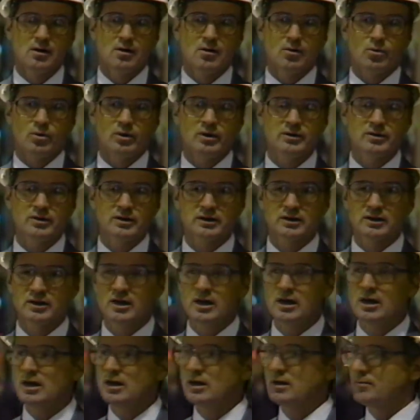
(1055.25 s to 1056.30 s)
One of the
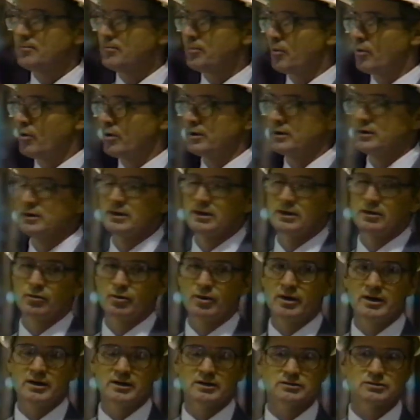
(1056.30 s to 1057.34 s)
key important
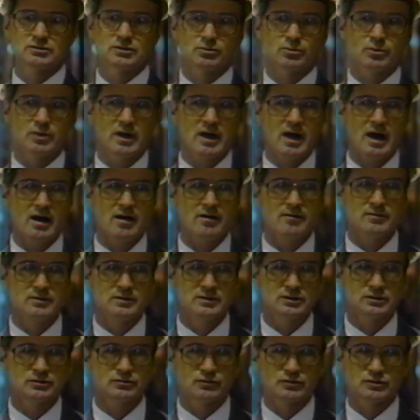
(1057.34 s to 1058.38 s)
ingredients that we have in
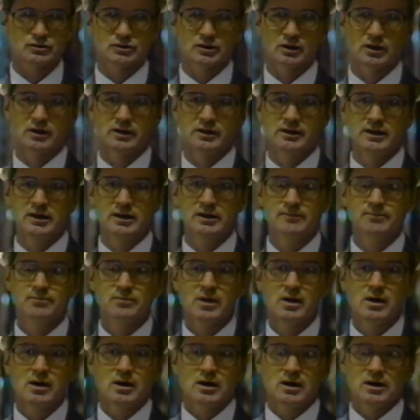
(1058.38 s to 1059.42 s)
this facility
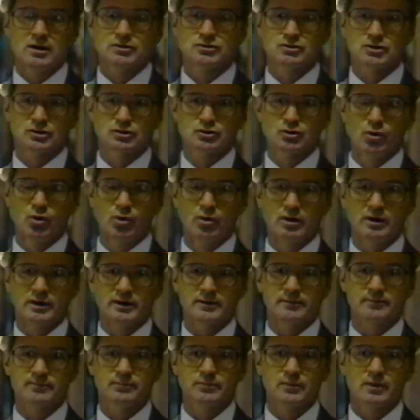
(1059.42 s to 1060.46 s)
is the tooling.
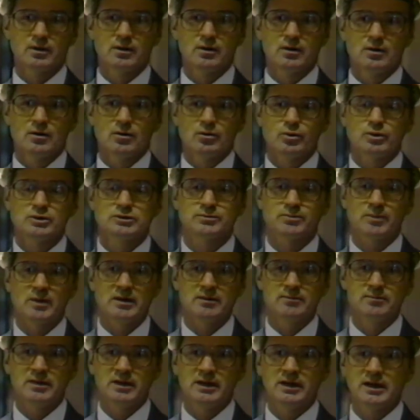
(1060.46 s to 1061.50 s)
We
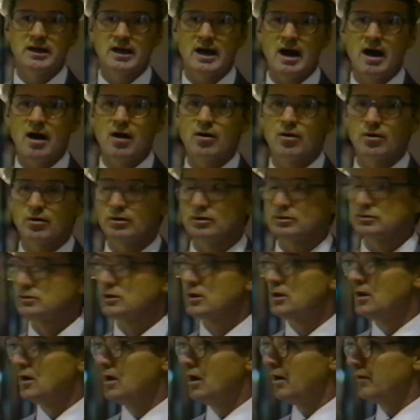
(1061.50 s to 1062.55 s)
spend many hours
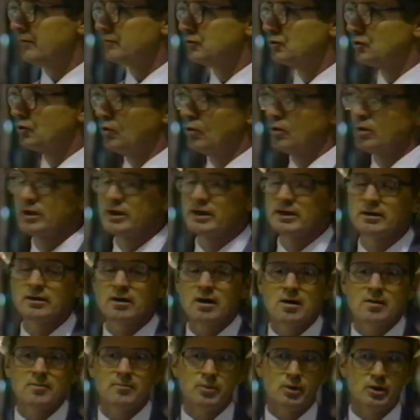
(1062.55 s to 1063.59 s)
of tooling,
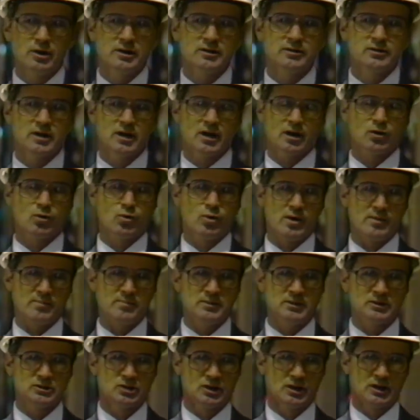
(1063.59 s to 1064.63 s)
putting the
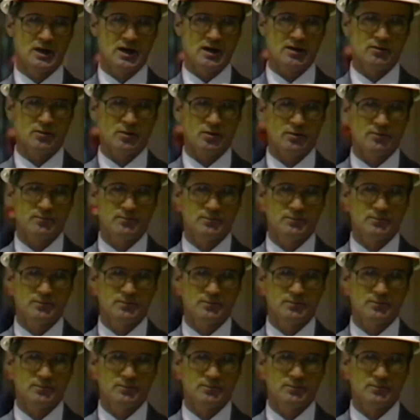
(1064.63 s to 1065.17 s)
equipment together.